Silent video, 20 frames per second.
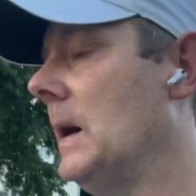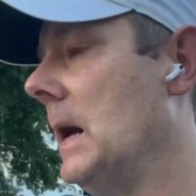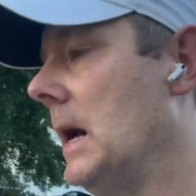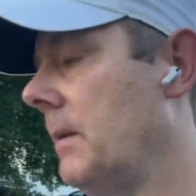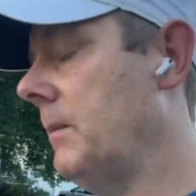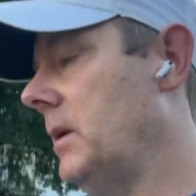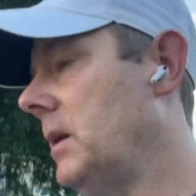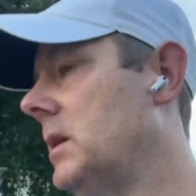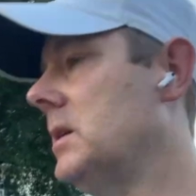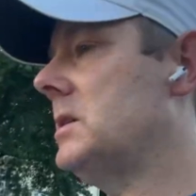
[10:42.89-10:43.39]
I
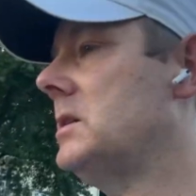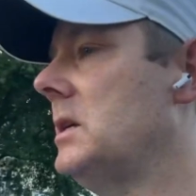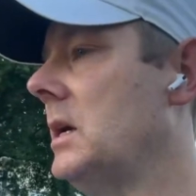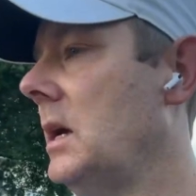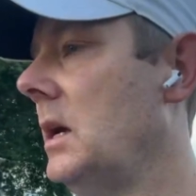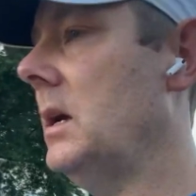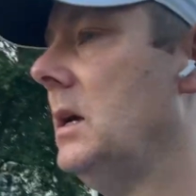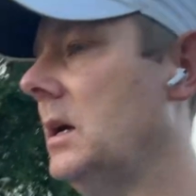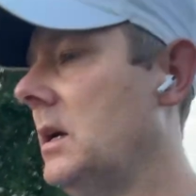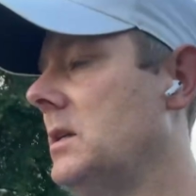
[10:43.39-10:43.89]
mean, the
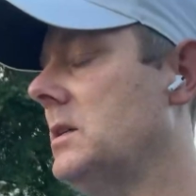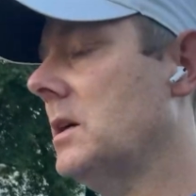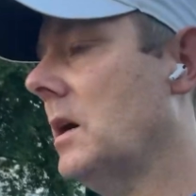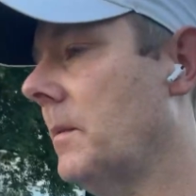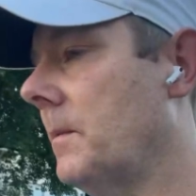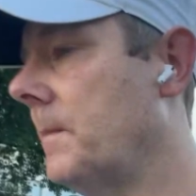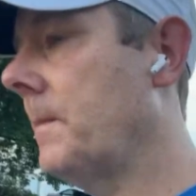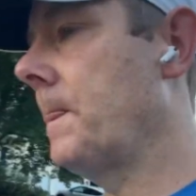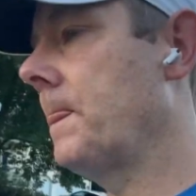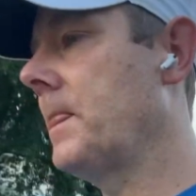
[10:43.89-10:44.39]
state
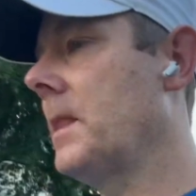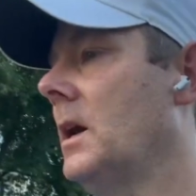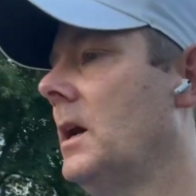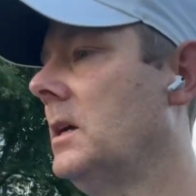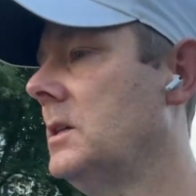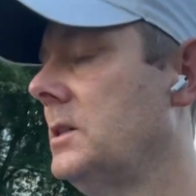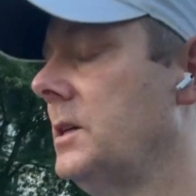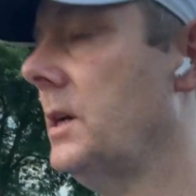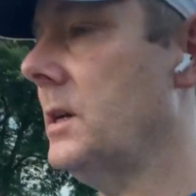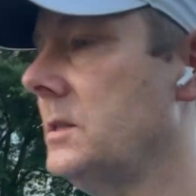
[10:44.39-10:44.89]

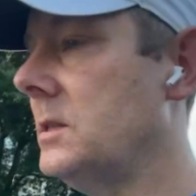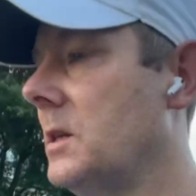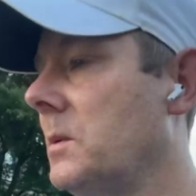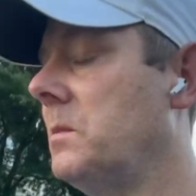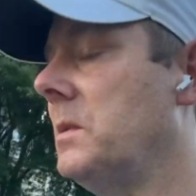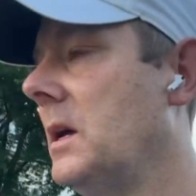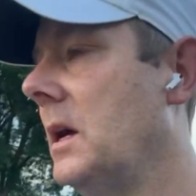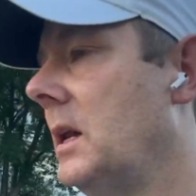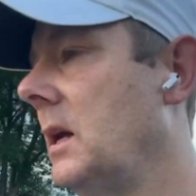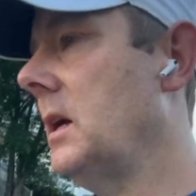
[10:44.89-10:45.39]
she ends up
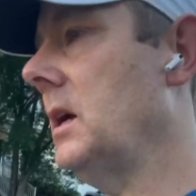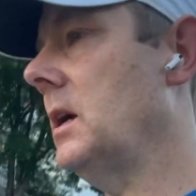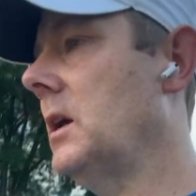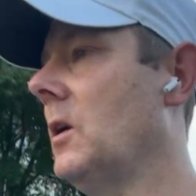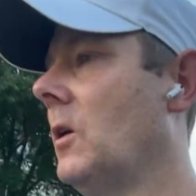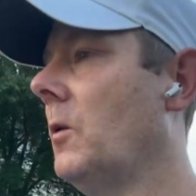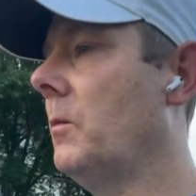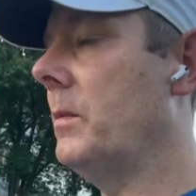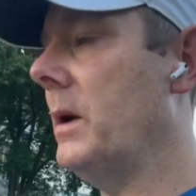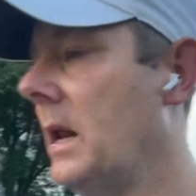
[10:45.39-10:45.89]
getting
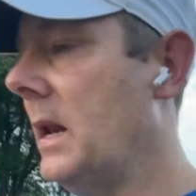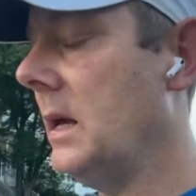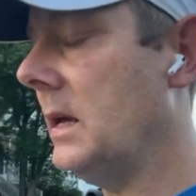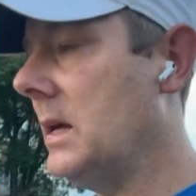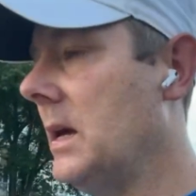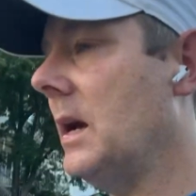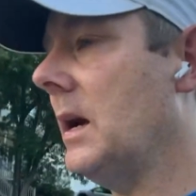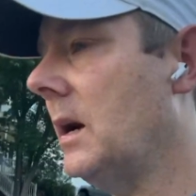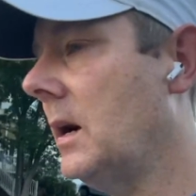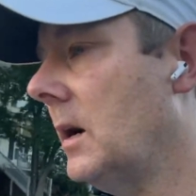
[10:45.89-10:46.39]

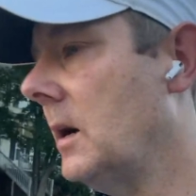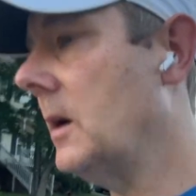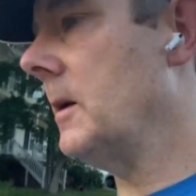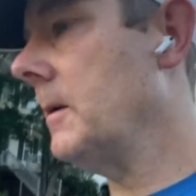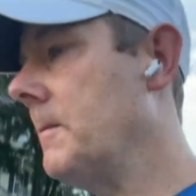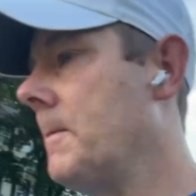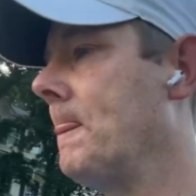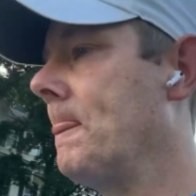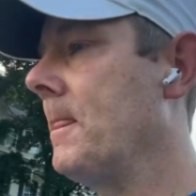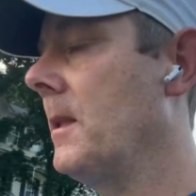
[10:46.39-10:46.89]
Medicare
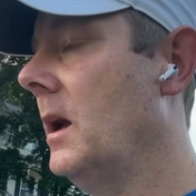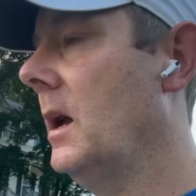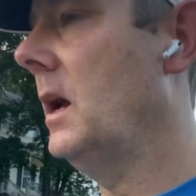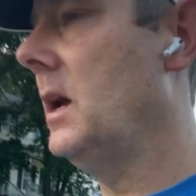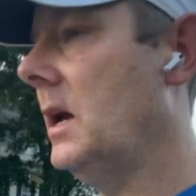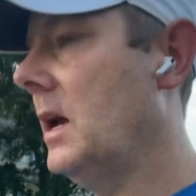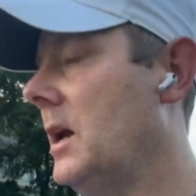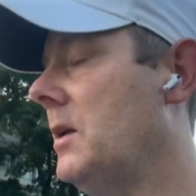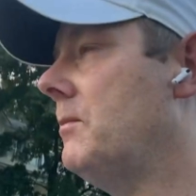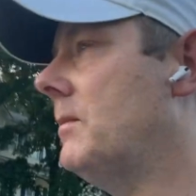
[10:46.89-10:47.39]

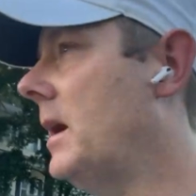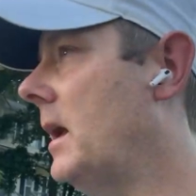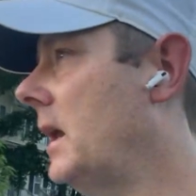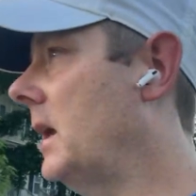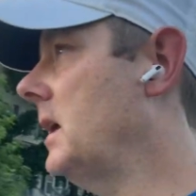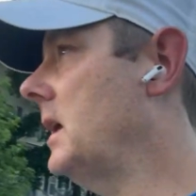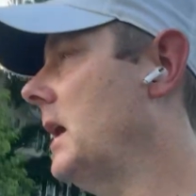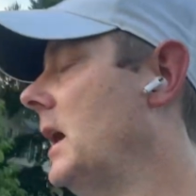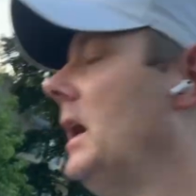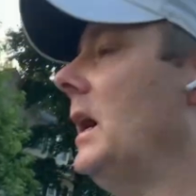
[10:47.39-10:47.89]
and
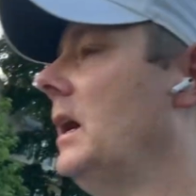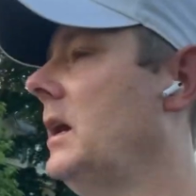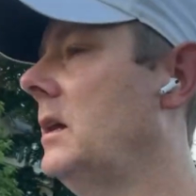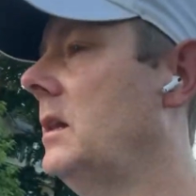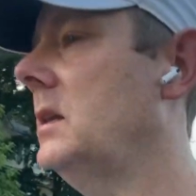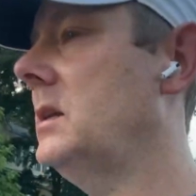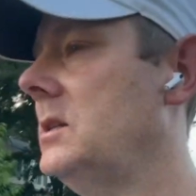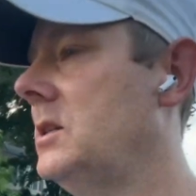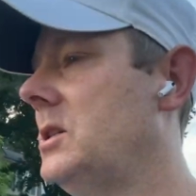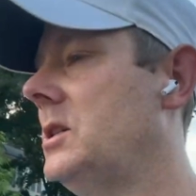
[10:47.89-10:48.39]
Medicaid, and
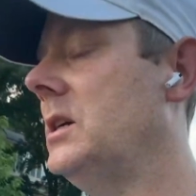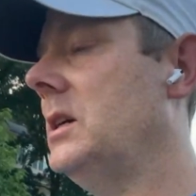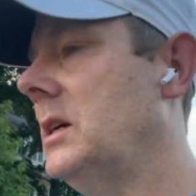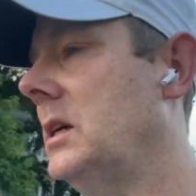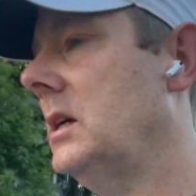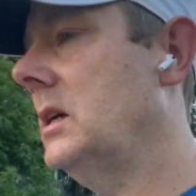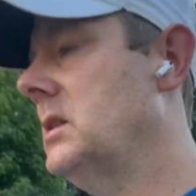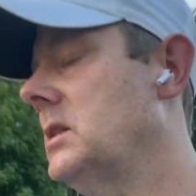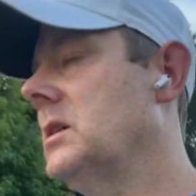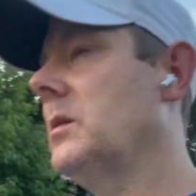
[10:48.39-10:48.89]
then
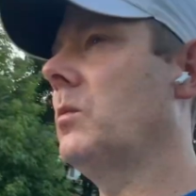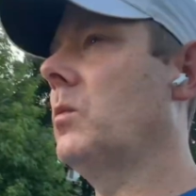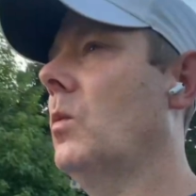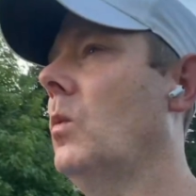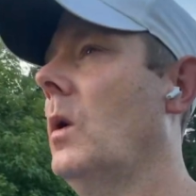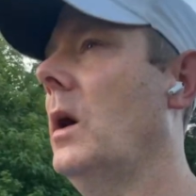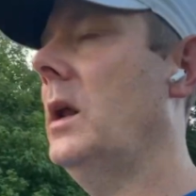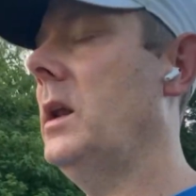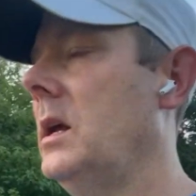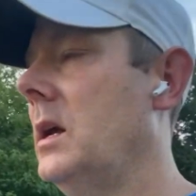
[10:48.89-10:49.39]
she ends up
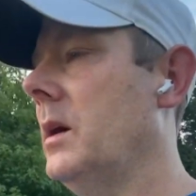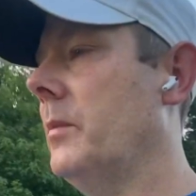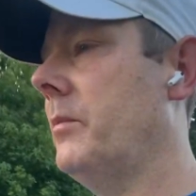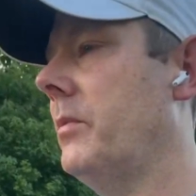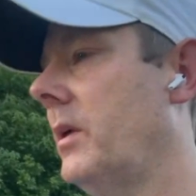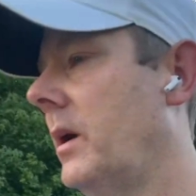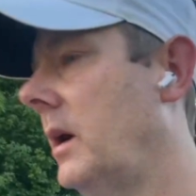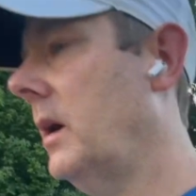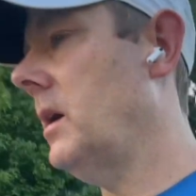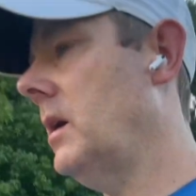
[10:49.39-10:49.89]
winding up
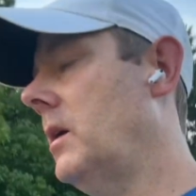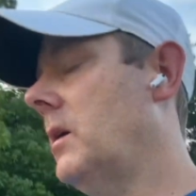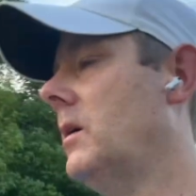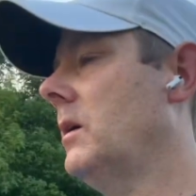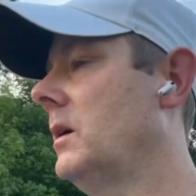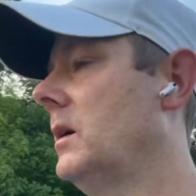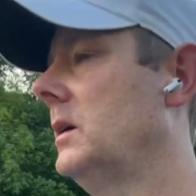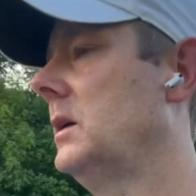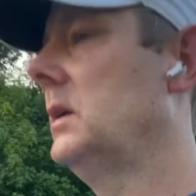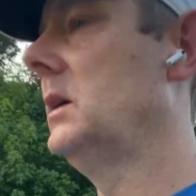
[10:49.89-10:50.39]
there,
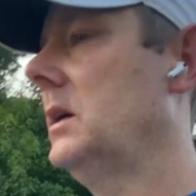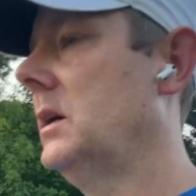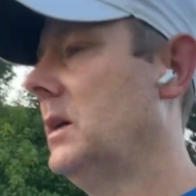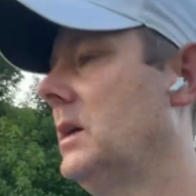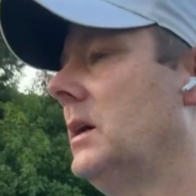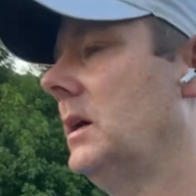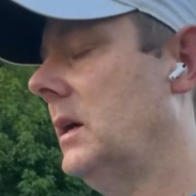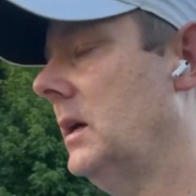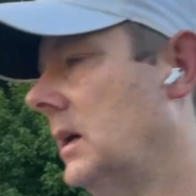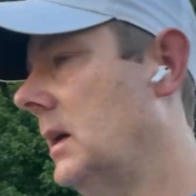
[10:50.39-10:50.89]

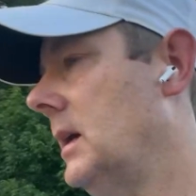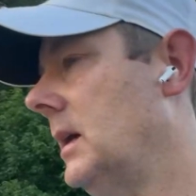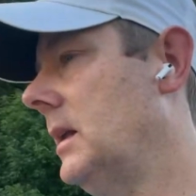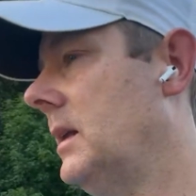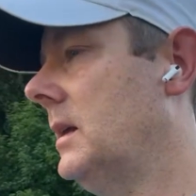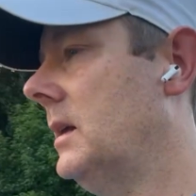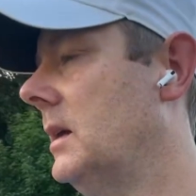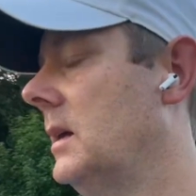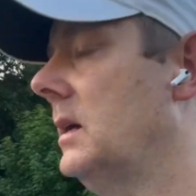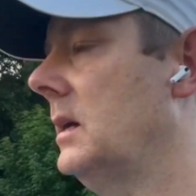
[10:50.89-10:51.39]

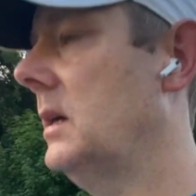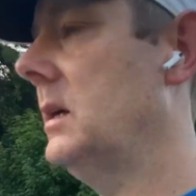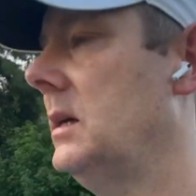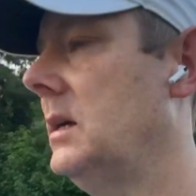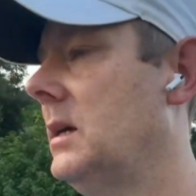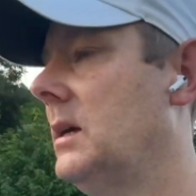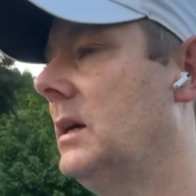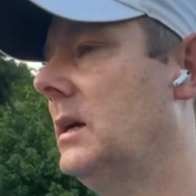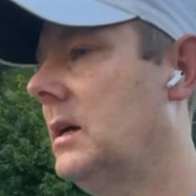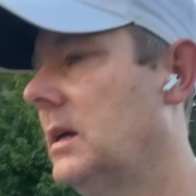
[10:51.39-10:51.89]
and
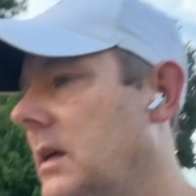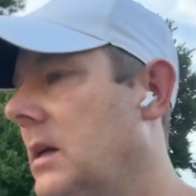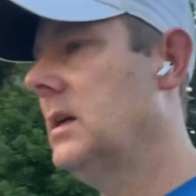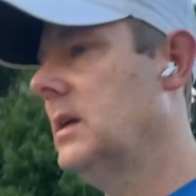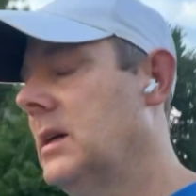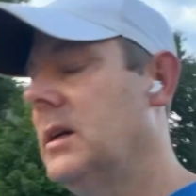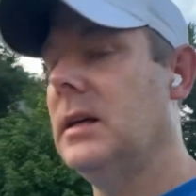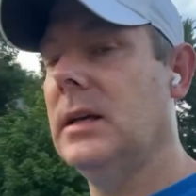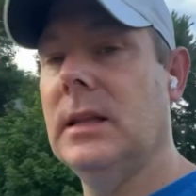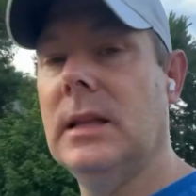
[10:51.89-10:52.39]

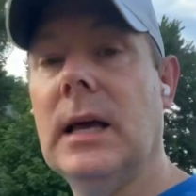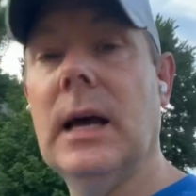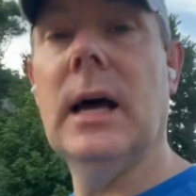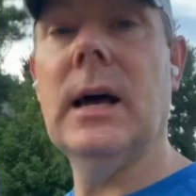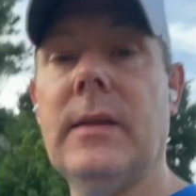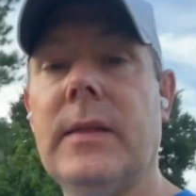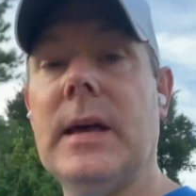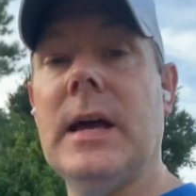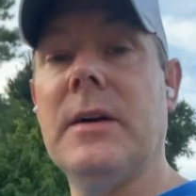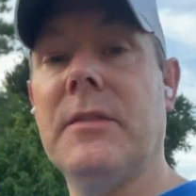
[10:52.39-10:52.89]

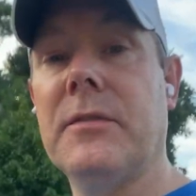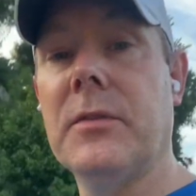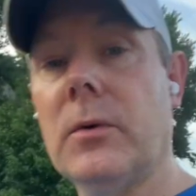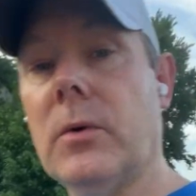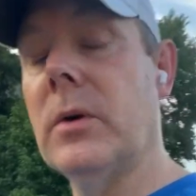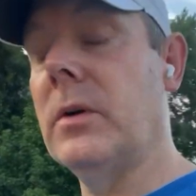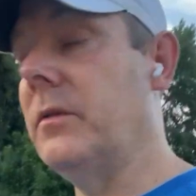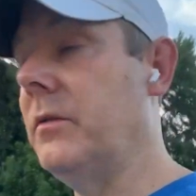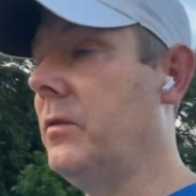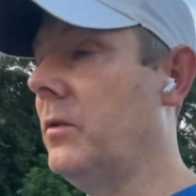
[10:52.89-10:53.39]
on that
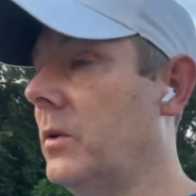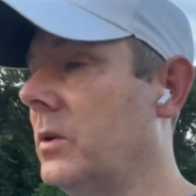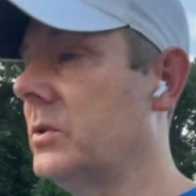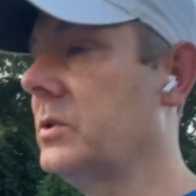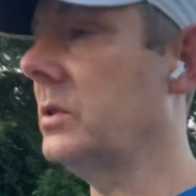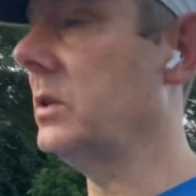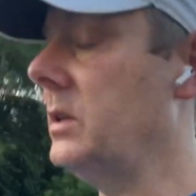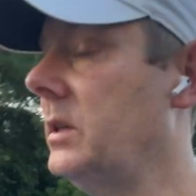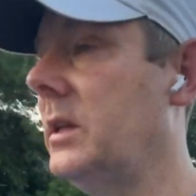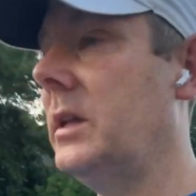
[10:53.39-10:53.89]
floor,
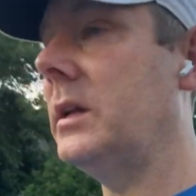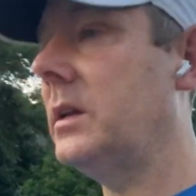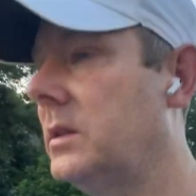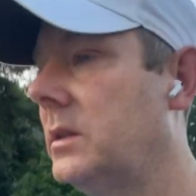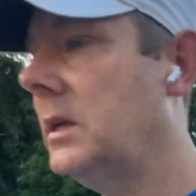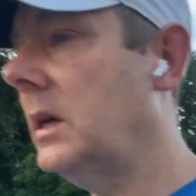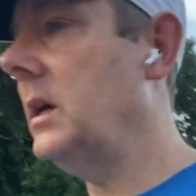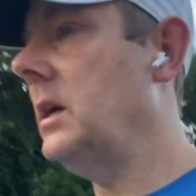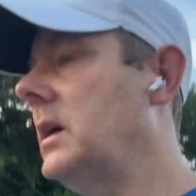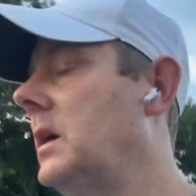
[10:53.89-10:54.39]
unfortunately, they didn't
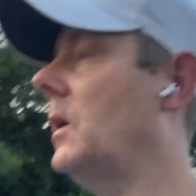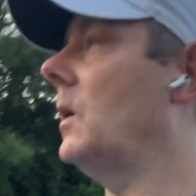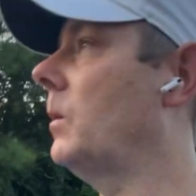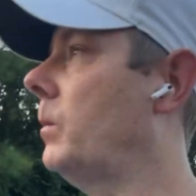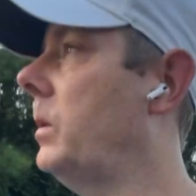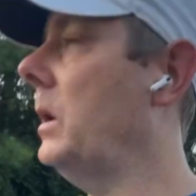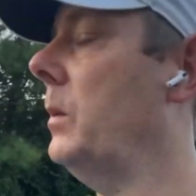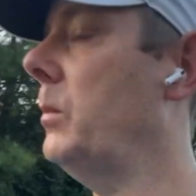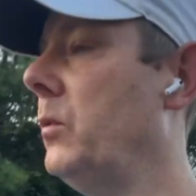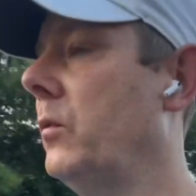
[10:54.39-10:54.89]
take care of
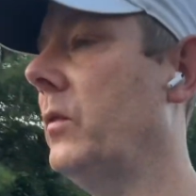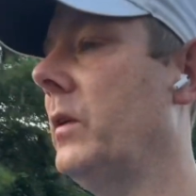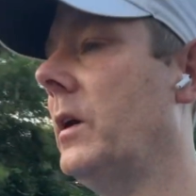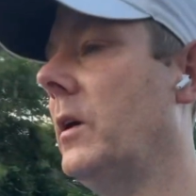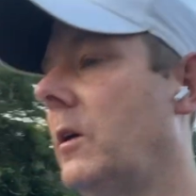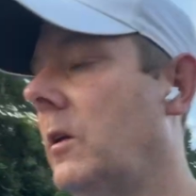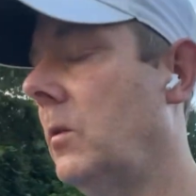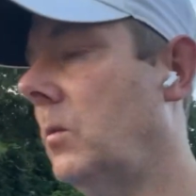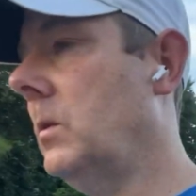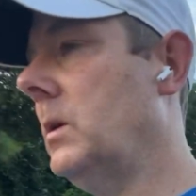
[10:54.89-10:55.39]
people
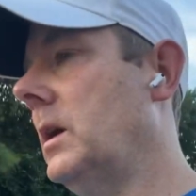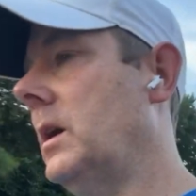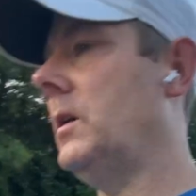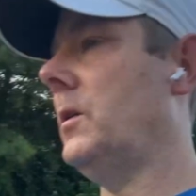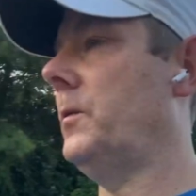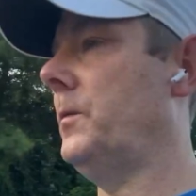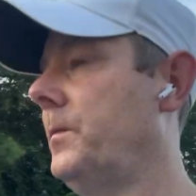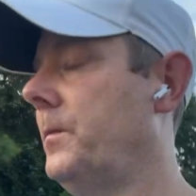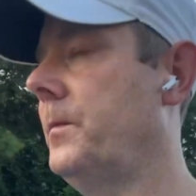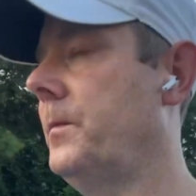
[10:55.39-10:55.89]
very well.